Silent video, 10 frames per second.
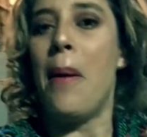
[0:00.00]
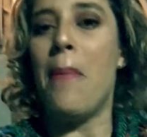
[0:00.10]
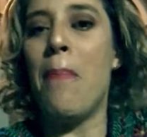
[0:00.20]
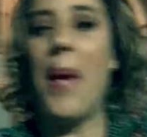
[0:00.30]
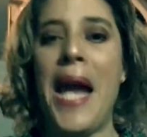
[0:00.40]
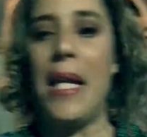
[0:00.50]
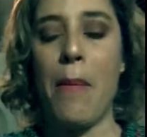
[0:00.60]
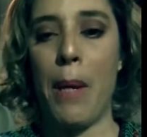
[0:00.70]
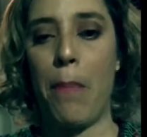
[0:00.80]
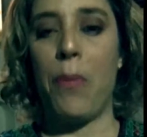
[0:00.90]
many
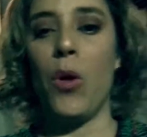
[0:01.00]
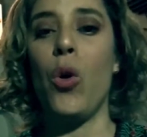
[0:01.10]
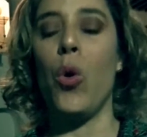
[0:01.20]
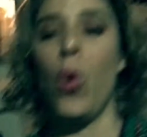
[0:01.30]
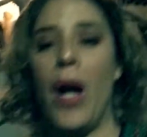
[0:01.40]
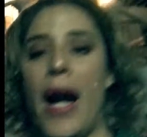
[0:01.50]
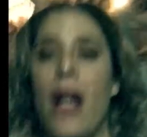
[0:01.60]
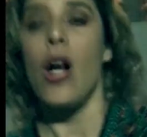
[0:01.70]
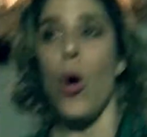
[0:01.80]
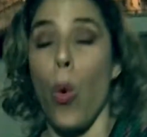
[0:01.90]
people who
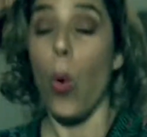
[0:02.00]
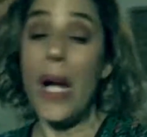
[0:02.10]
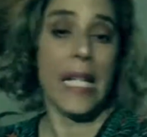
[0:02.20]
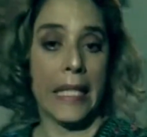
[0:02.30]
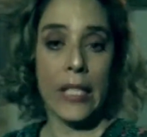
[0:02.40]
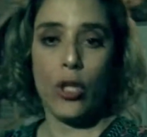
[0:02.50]
are willing